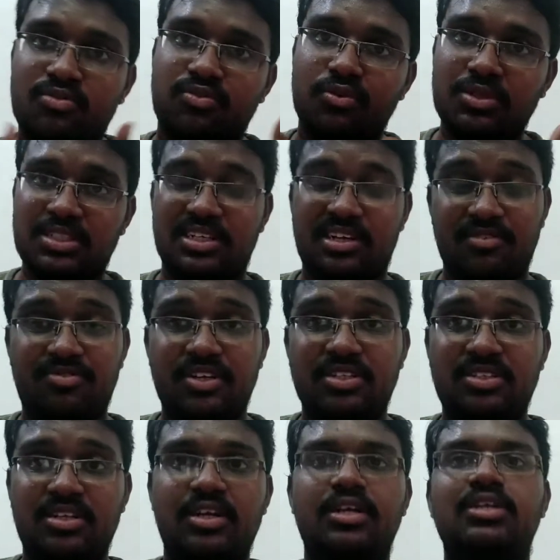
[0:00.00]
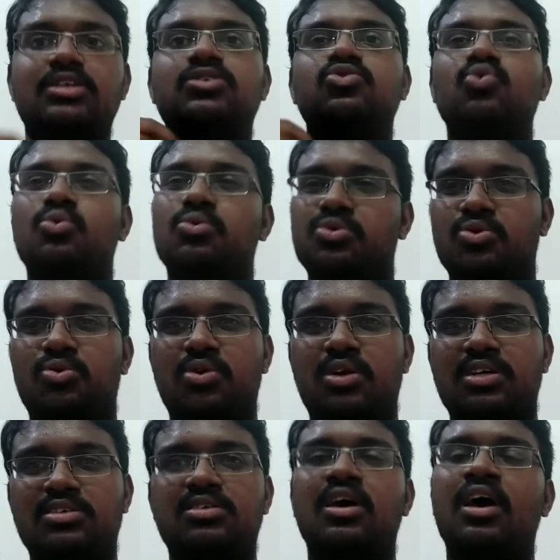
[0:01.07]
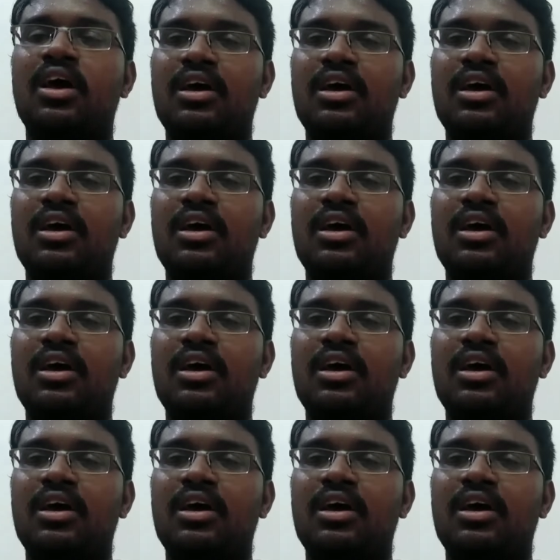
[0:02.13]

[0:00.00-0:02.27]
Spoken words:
phones refresh rate is so less.